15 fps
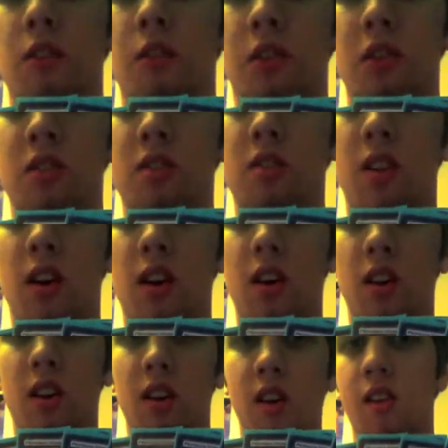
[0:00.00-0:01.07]
first
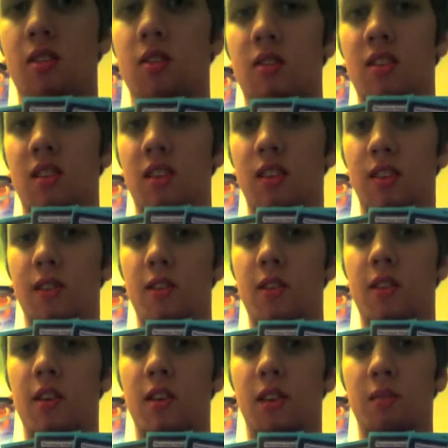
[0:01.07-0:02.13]
strike and
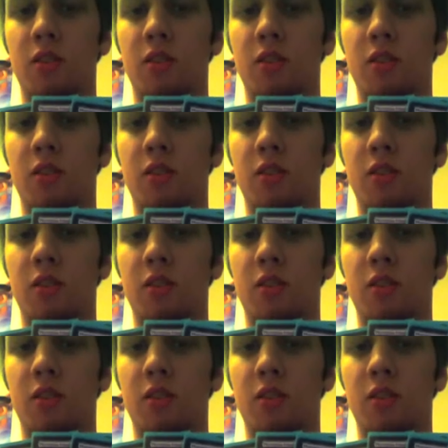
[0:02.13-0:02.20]
the